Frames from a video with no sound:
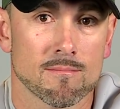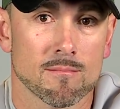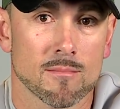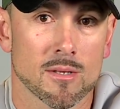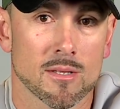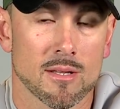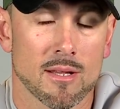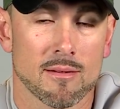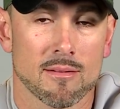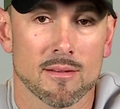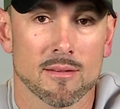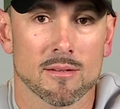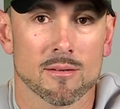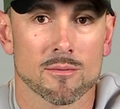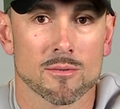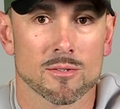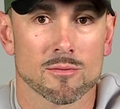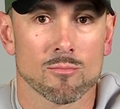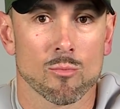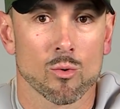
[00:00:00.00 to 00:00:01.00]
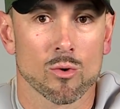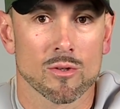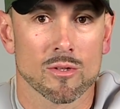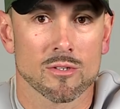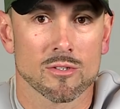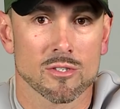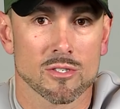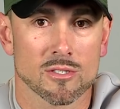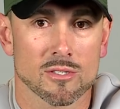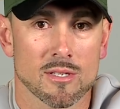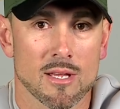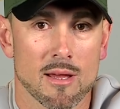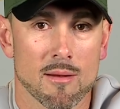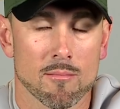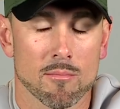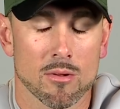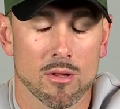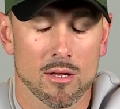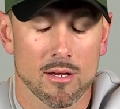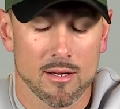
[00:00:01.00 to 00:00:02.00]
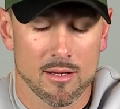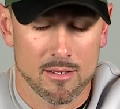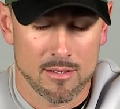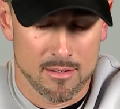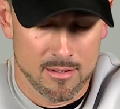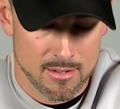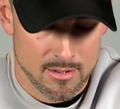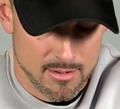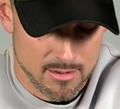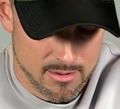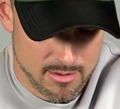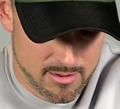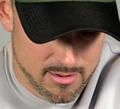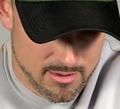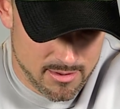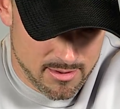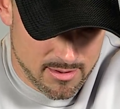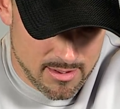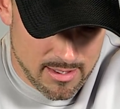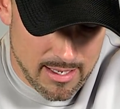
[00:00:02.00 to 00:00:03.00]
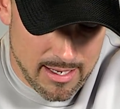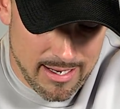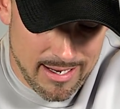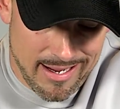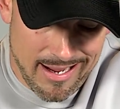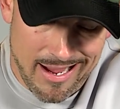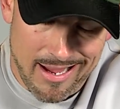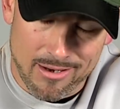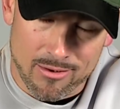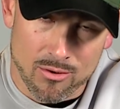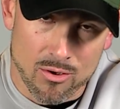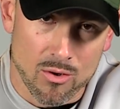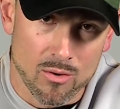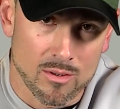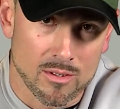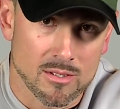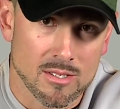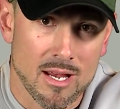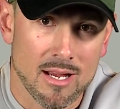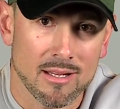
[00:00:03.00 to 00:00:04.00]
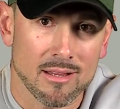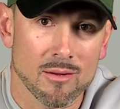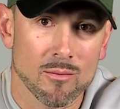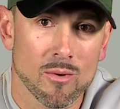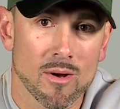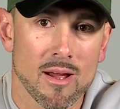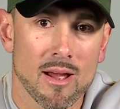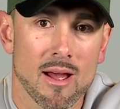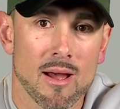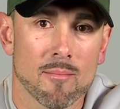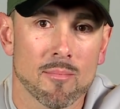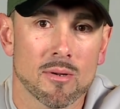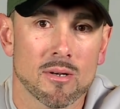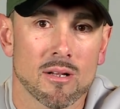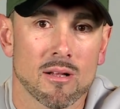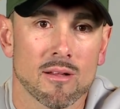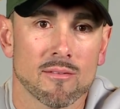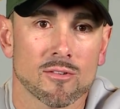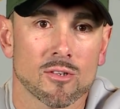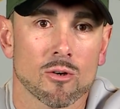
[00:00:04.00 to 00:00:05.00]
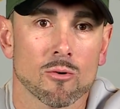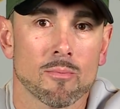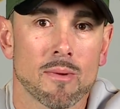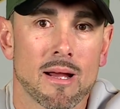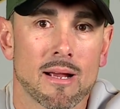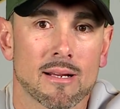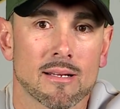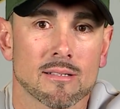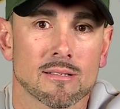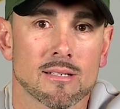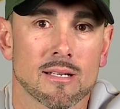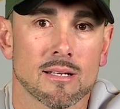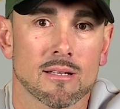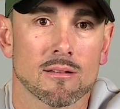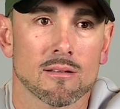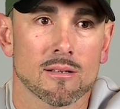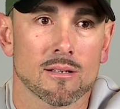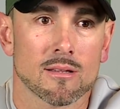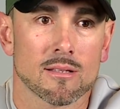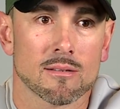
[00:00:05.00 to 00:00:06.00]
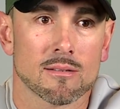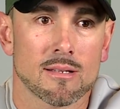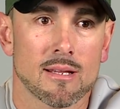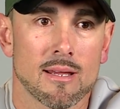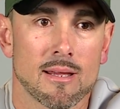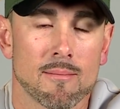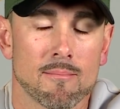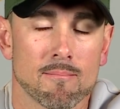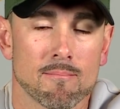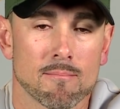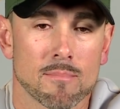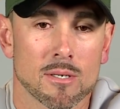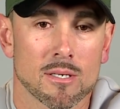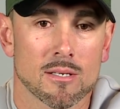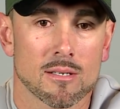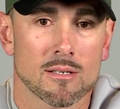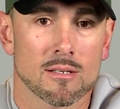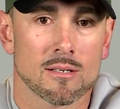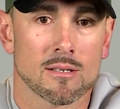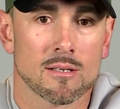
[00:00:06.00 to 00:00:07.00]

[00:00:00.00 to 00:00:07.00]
But I think there was more than just that play. I don't know exactly what happened. I'll have to go back and take a look at the tape. But,